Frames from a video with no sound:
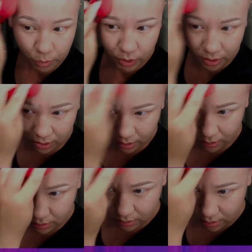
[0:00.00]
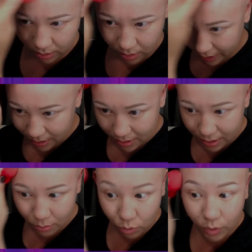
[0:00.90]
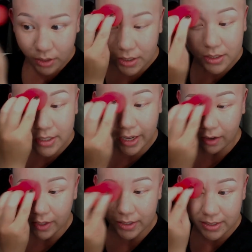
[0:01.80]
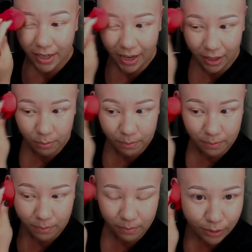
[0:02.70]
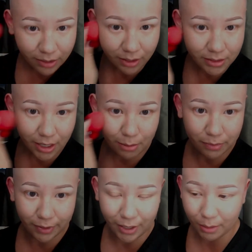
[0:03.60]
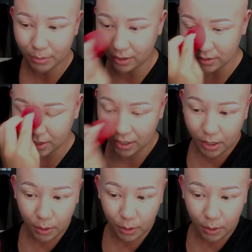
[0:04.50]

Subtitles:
that you've put on. So it might seem really scary to add powder on top of your eyebrows,